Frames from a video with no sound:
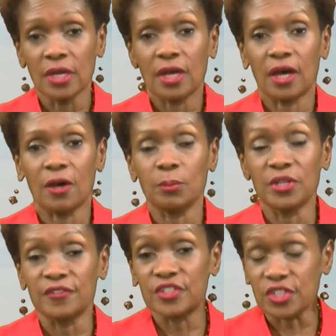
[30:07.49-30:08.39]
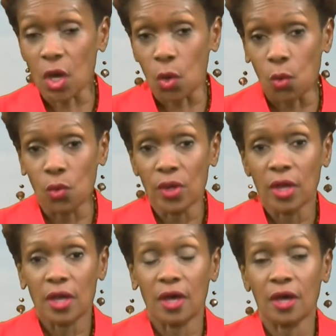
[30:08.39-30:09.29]
But if so,
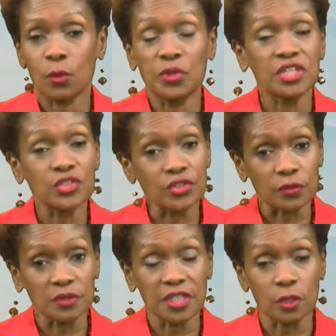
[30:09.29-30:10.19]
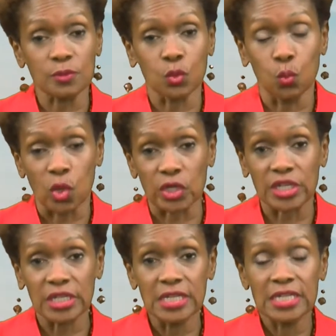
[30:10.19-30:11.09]
we can certainly help to work